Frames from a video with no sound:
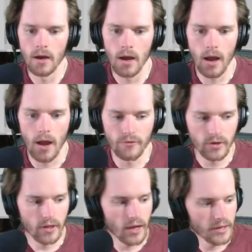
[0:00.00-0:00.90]
I
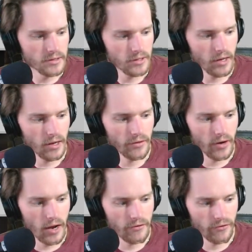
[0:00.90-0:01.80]
realized that
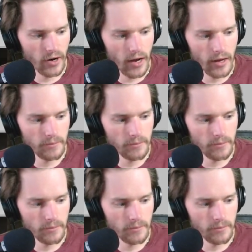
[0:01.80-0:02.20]
I forgot